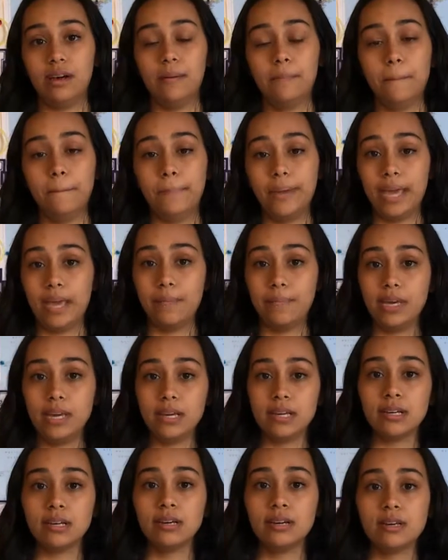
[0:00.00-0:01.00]
um,
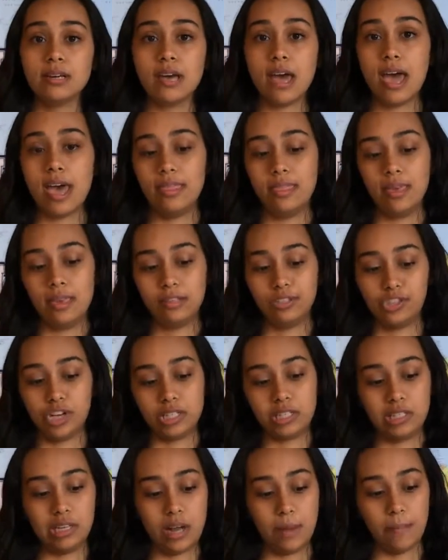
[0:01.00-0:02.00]
baby and they
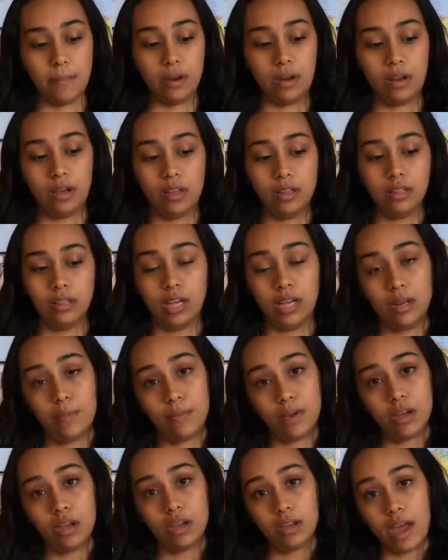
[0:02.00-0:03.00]
dressed it up in a
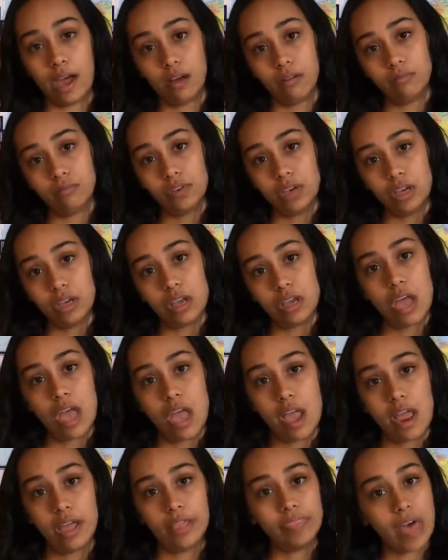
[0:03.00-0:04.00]
ladybug outfit
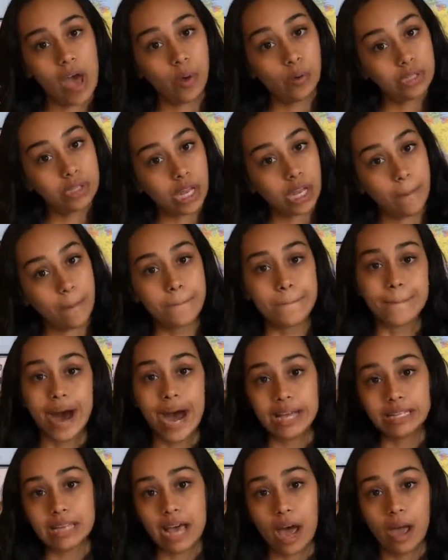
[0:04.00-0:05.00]
and that was like
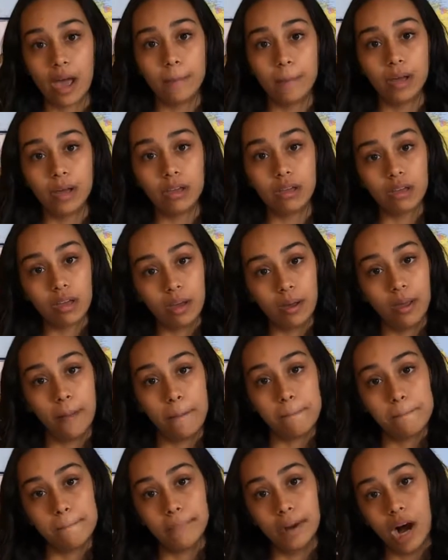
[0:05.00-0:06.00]
my TaiBug bug
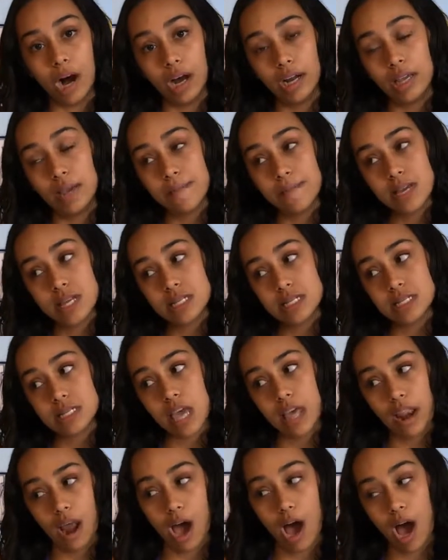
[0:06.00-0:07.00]
embodiment
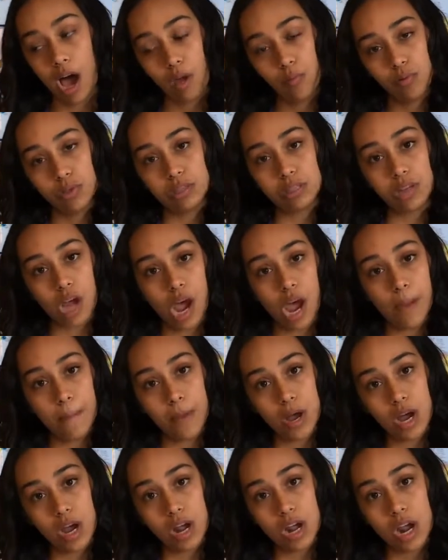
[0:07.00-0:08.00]
and I was
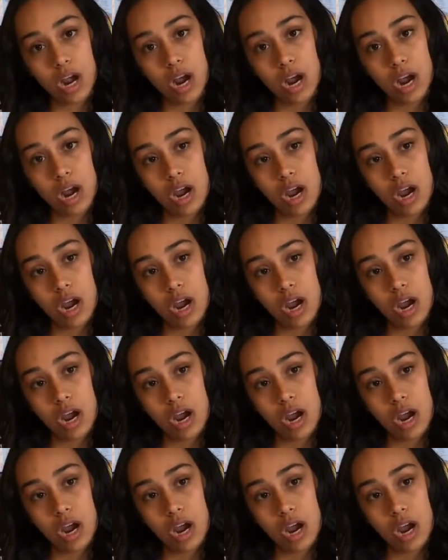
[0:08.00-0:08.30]
TaiBug. bug.